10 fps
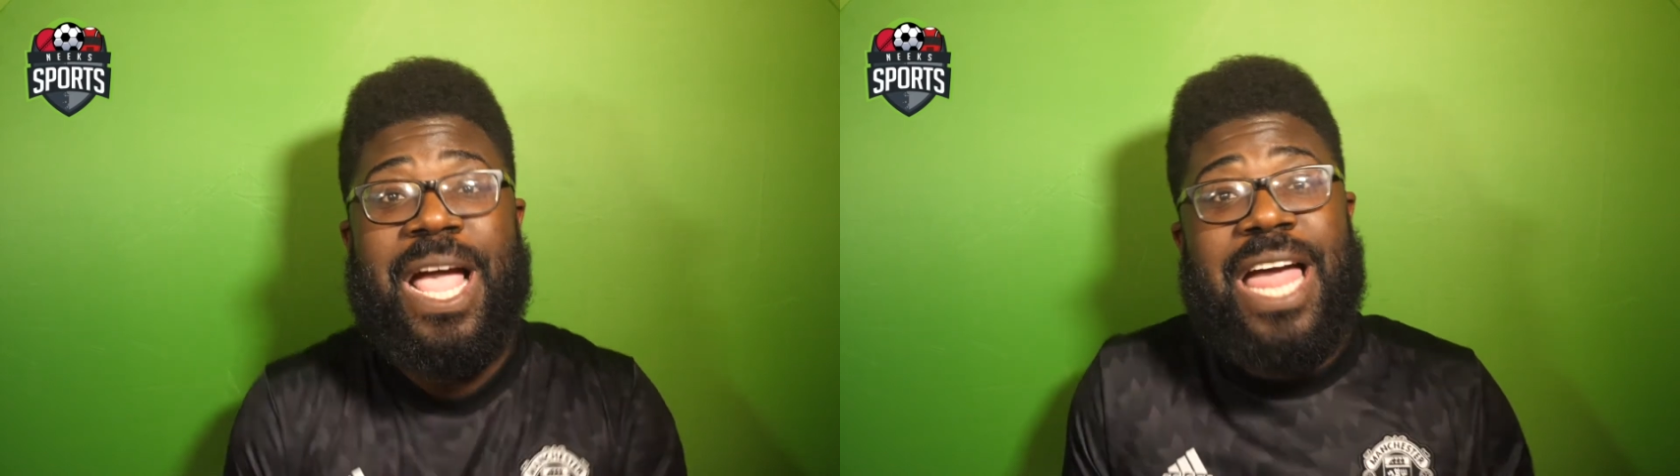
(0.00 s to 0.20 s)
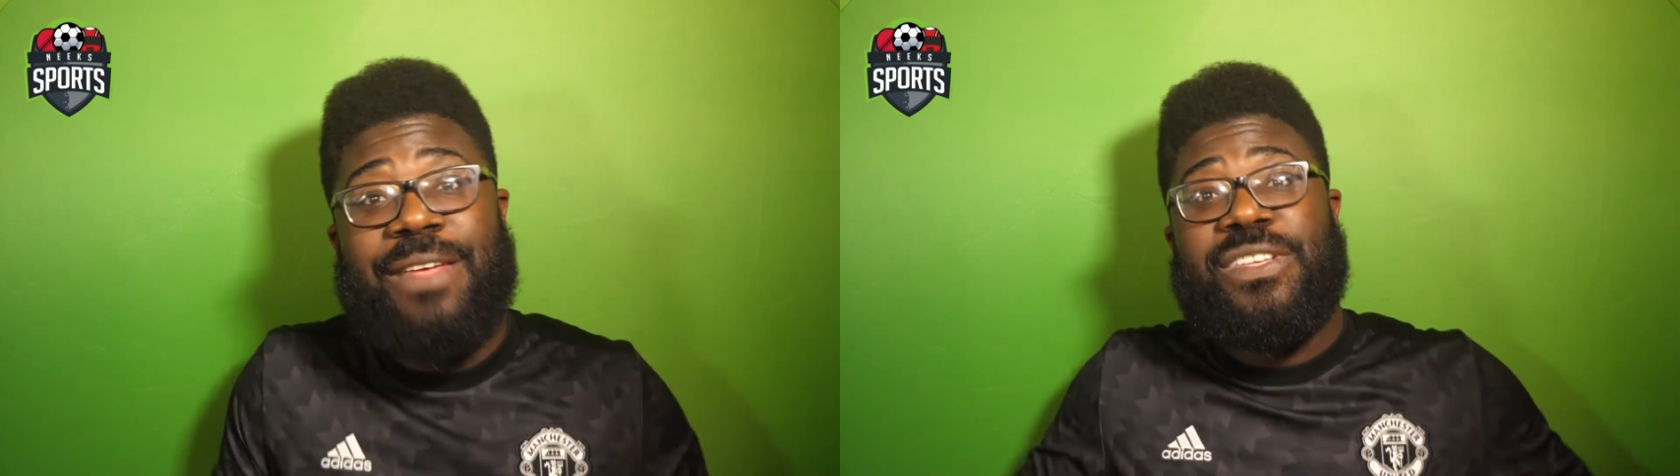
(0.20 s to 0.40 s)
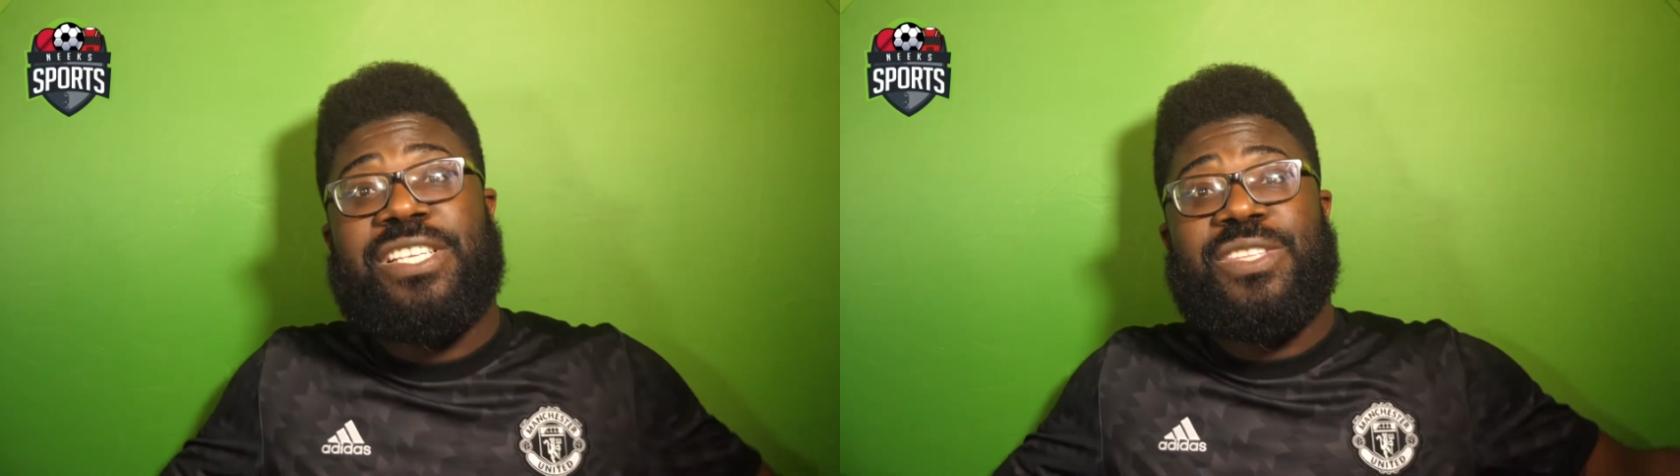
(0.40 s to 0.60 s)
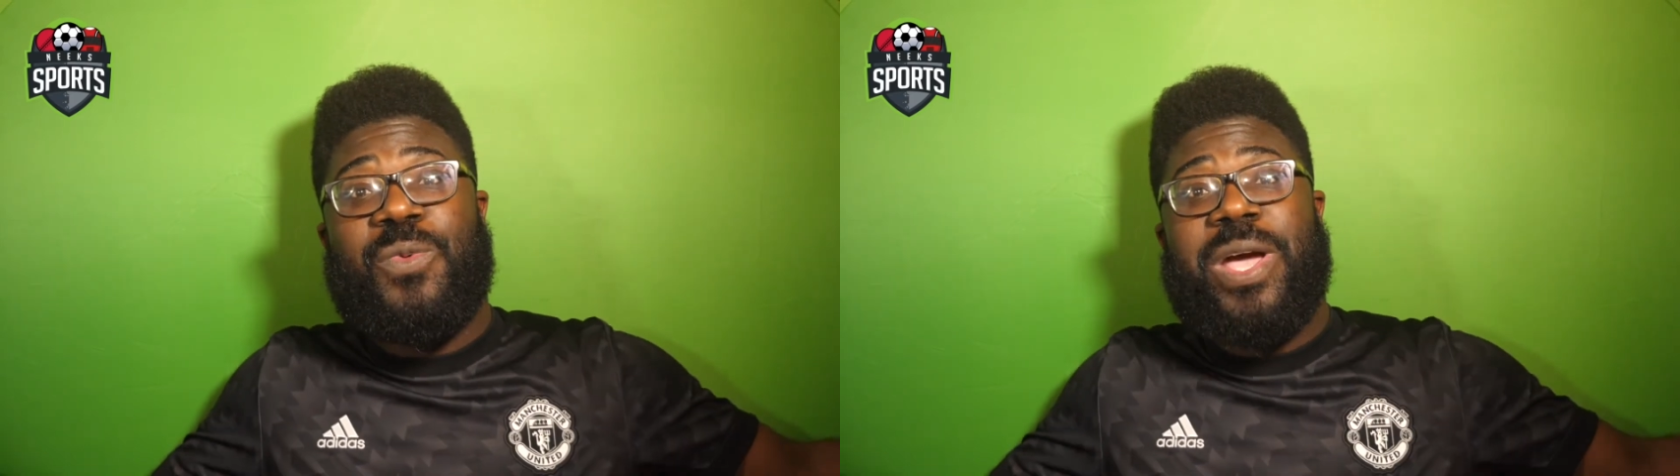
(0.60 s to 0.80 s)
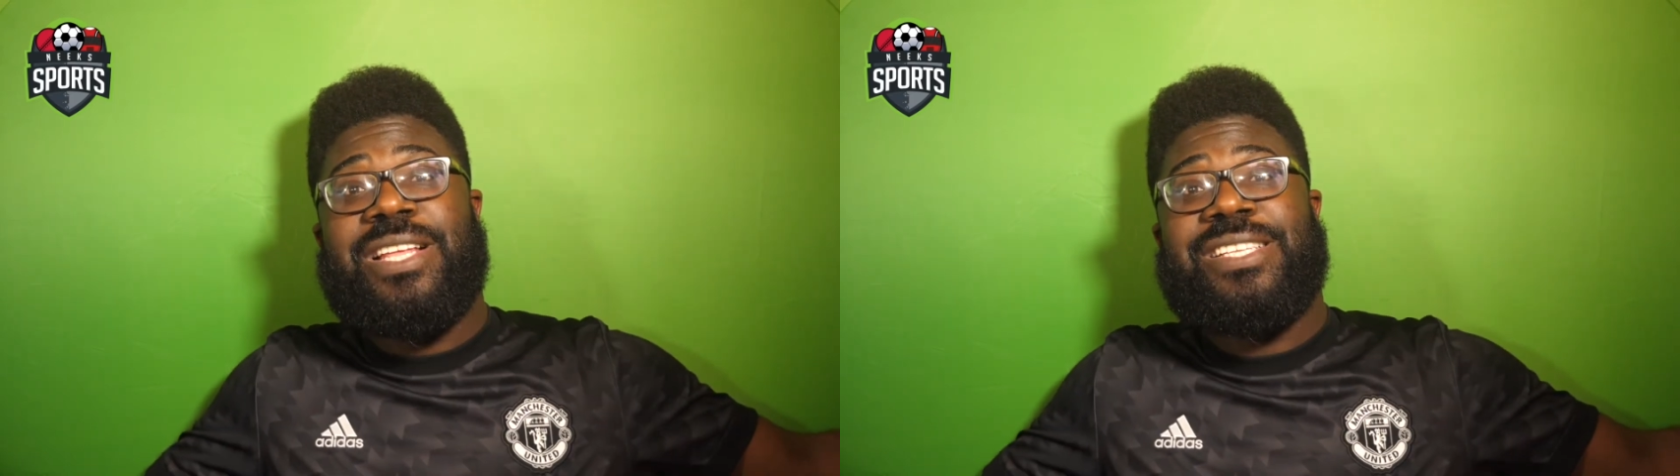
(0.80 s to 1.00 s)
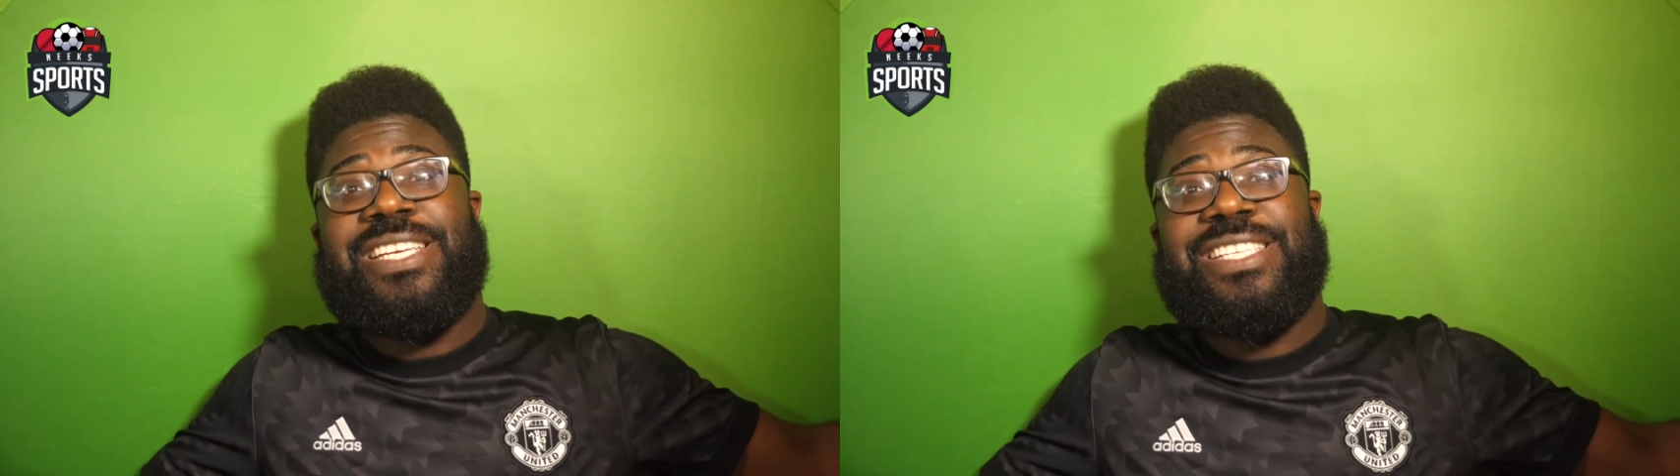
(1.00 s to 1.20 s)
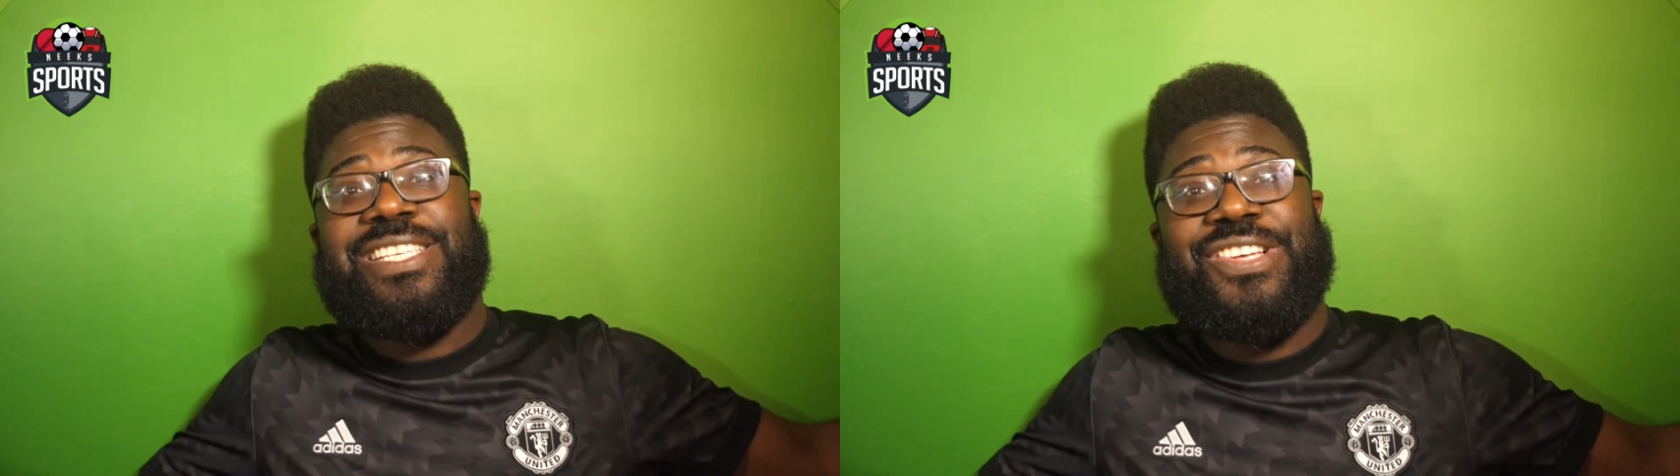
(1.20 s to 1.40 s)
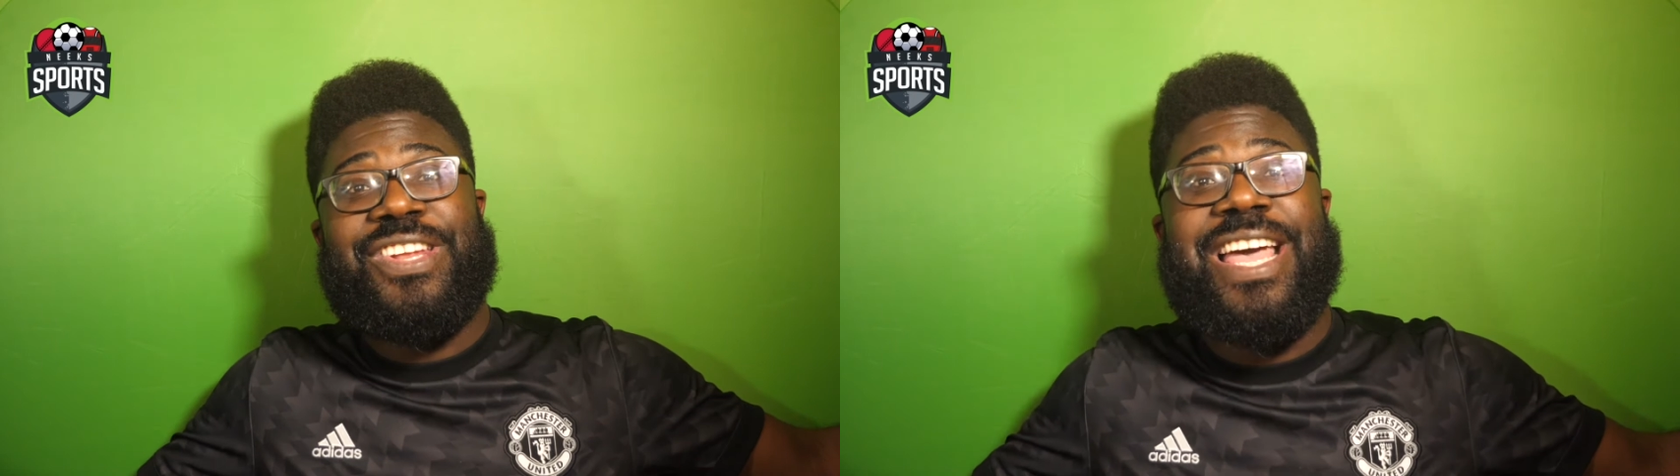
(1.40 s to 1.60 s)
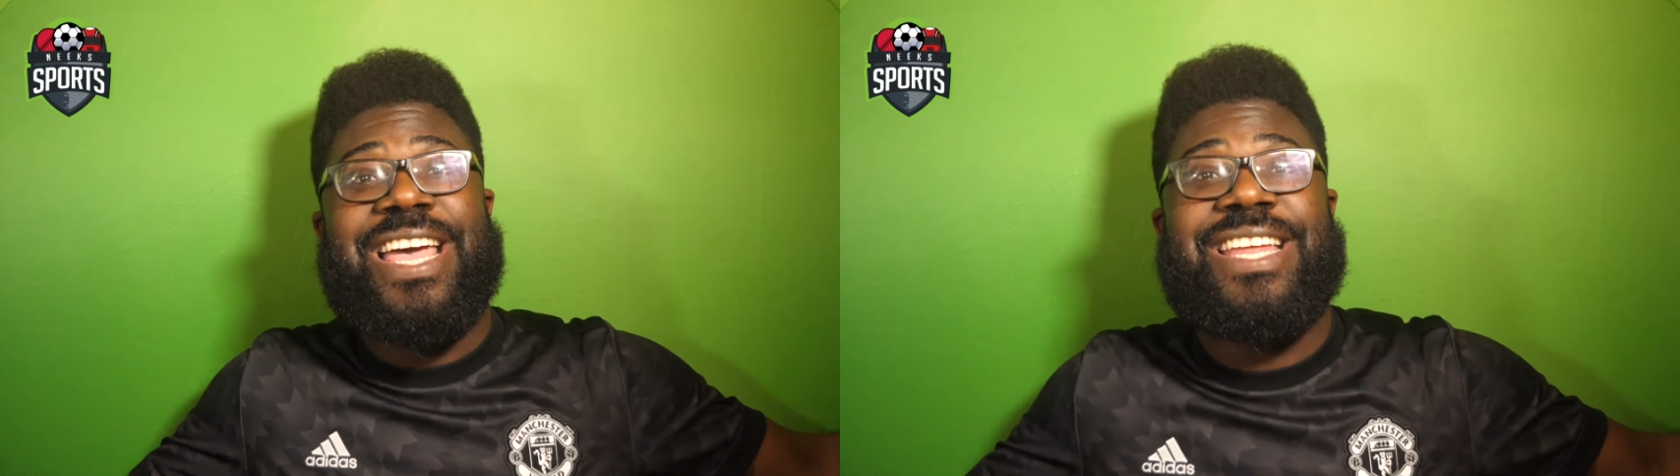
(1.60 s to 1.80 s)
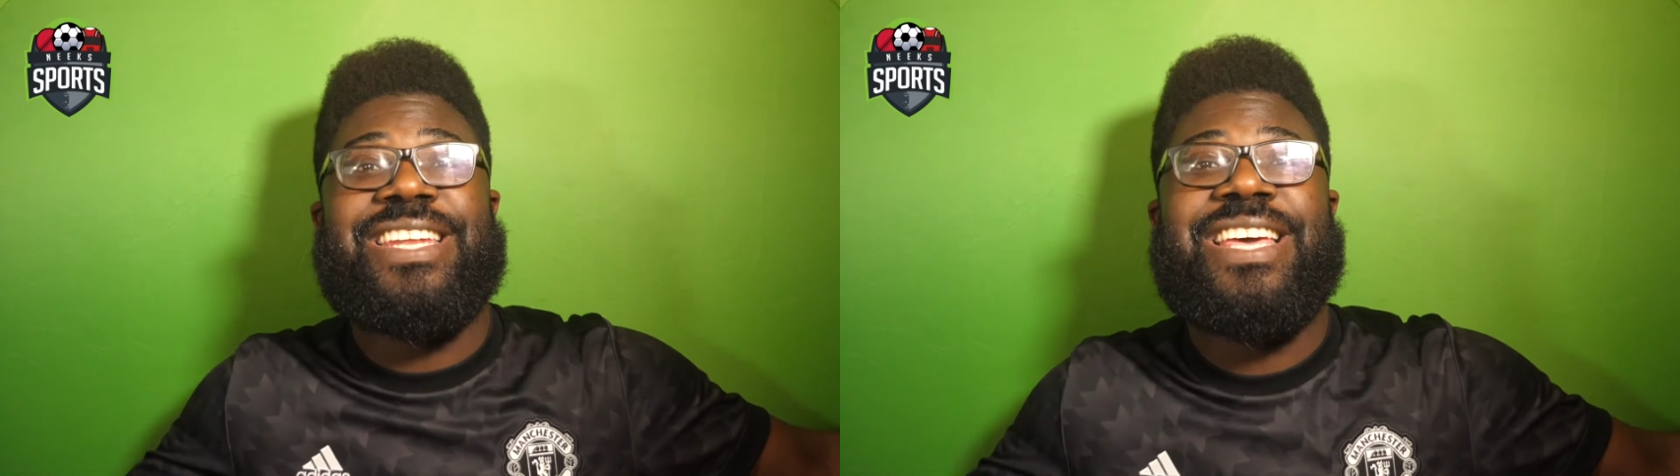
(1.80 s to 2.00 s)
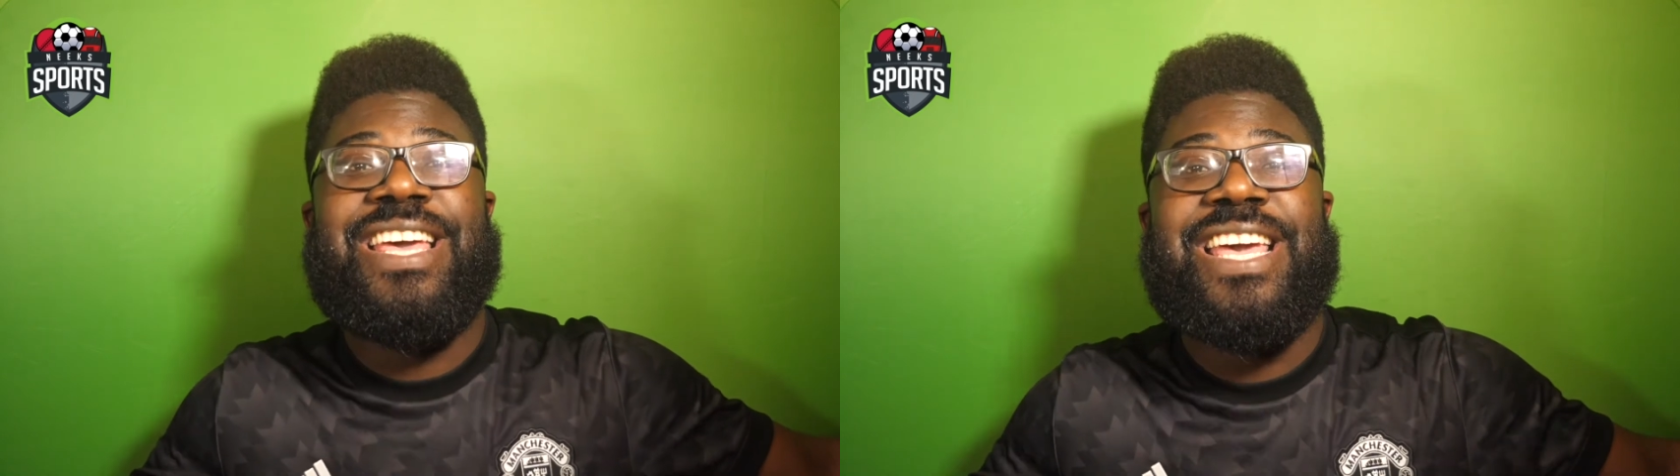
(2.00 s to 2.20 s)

And if this is the way the season's going to end,